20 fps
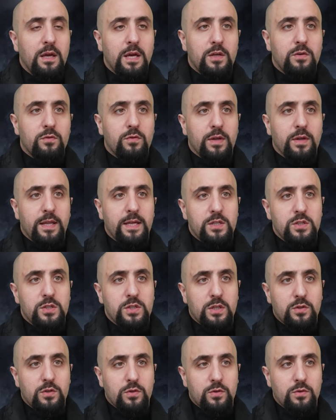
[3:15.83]
in
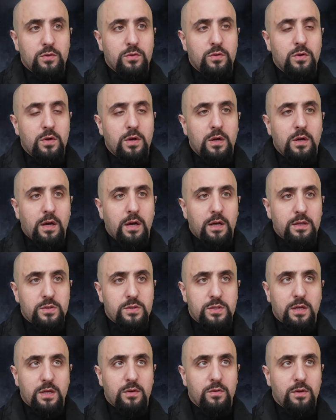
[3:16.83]
relation to
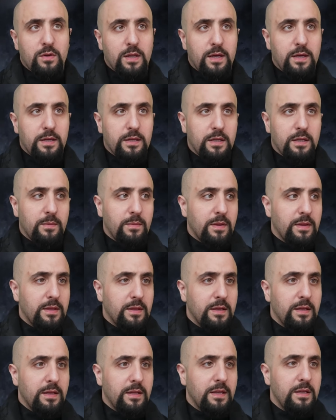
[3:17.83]
Ansarullah in Yemen.
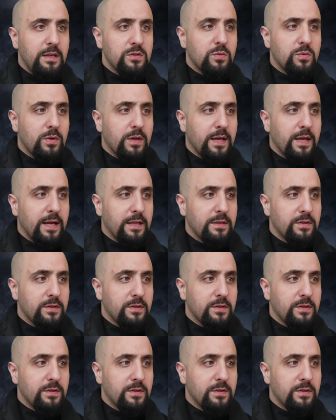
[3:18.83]
And here's what he